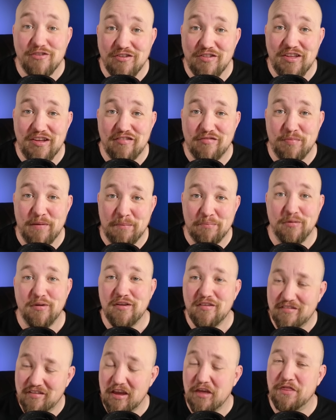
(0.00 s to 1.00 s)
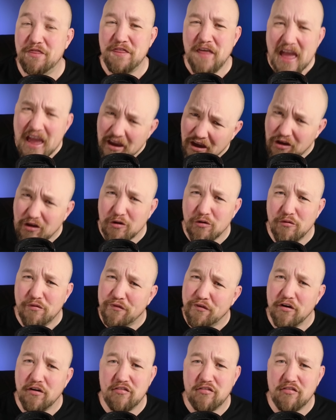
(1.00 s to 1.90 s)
to these people and say thank you for